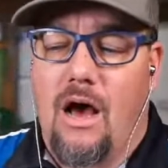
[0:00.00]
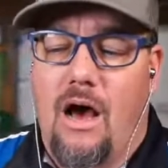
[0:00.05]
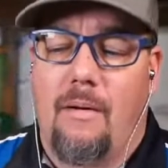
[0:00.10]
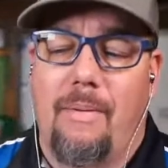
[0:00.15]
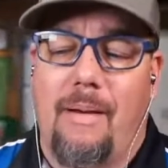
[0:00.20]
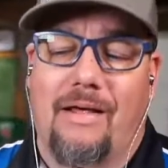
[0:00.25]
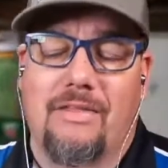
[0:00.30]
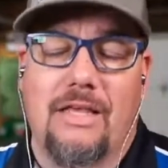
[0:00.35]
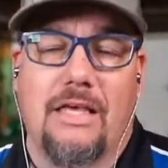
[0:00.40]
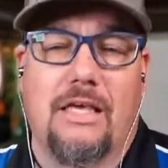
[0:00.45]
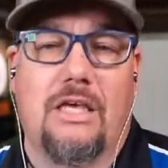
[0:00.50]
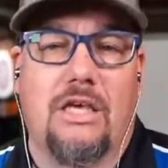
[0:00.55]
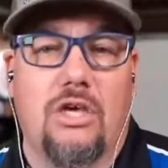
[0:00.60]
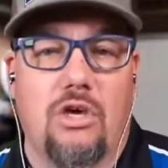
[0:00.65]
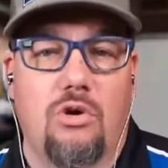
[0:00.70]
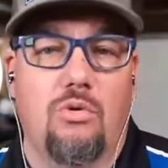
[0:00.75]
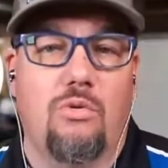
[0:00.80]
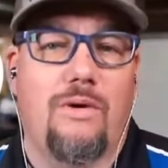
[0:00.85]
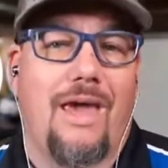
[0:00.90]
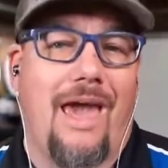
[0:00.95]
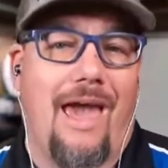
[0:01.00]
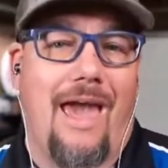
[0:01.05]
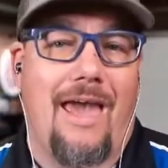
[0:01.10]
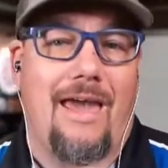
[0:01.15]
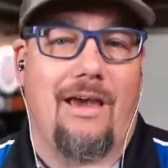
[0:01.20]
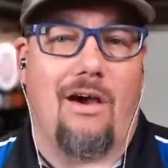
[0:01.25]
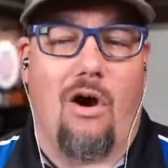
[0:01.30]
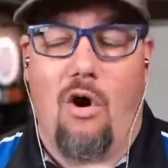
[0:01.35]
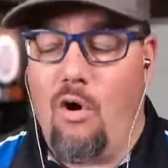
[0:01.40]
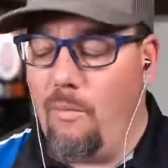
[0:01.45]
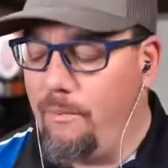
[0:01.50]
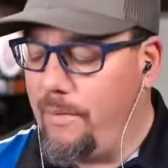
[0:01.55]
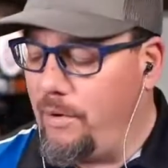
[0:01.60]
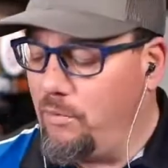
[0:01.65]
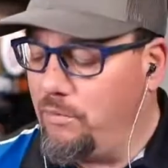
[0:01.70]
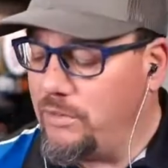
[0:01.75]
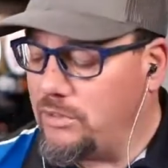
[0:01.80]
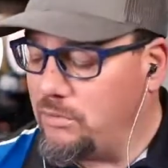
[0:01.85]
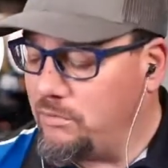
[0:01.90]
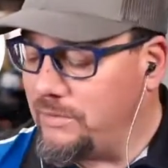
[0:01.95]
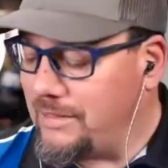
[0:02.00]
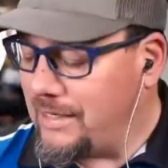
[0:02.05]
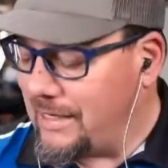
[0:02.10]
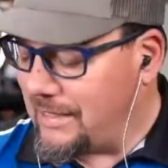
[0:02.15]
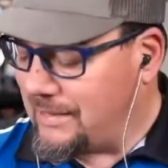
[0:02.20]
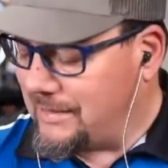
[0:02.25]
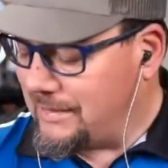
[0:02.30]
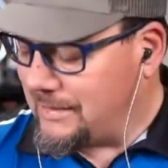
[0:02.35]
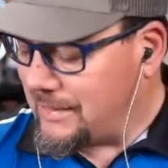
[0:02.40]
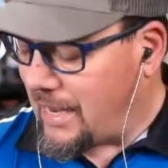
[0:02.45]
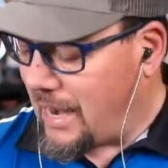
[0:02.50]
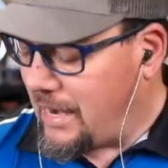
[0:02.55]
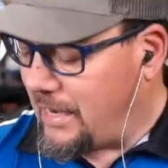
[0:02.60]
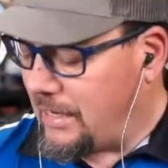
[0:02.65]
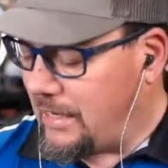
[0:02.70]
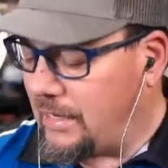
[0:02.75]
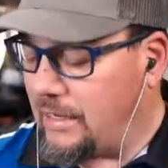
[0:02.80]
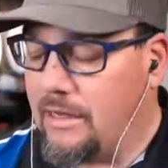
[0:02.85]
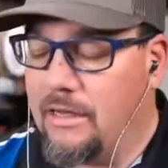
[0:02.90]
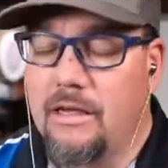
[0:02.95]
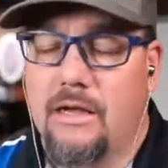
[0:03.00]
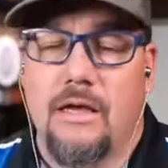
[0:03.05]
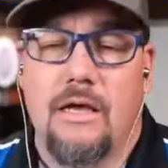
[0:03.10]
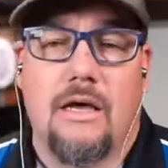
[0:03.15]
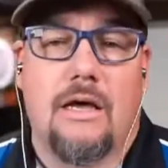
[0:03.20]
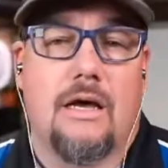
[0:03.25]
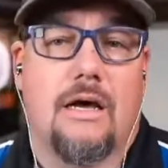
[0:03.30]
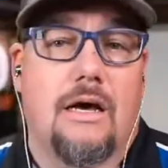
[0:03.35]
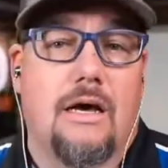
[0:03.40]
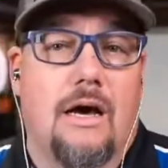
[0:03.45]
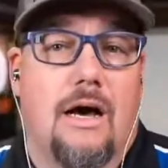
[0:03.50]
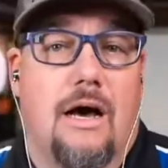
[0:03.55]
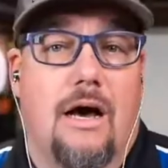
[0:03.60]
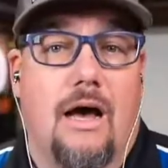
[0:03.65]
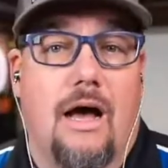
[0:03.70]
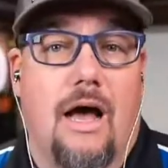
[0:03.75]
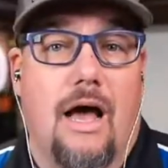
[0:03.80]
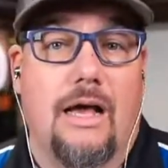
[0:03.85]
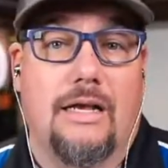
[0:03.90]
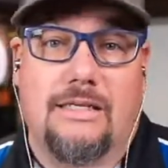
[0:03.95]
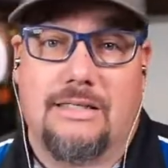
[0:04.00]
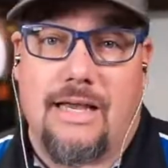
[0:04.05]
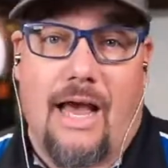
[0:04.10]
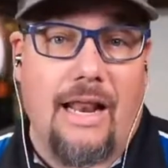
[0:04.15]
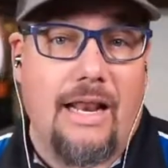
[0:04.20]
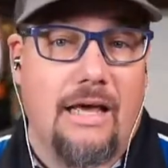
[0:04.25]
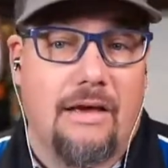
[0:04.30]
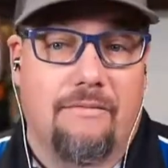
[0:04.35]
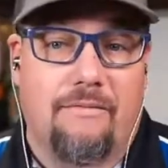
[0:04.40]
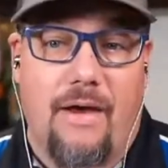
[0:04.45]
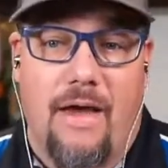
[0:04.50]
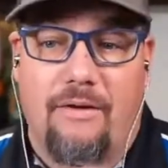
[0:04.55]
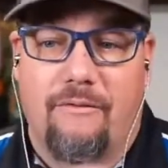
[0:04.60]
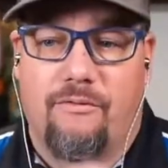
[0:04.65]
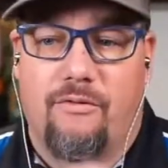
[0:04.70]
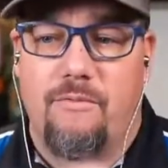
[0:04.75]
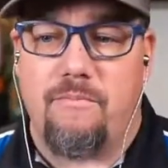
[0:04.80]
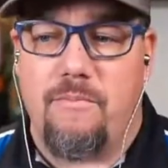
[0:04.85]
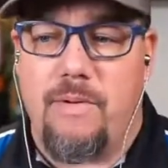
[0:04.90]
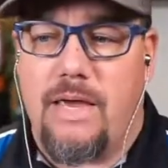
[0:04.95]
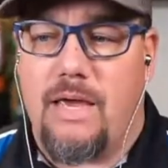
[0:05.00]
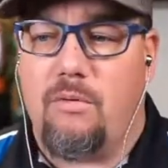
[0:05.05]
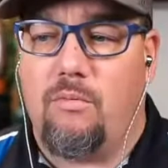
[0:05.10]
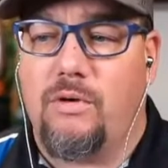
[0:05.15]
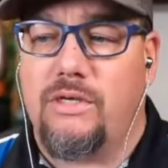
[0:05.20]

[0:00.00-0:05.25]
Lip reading: about the UK Open, which was an exciting event for me.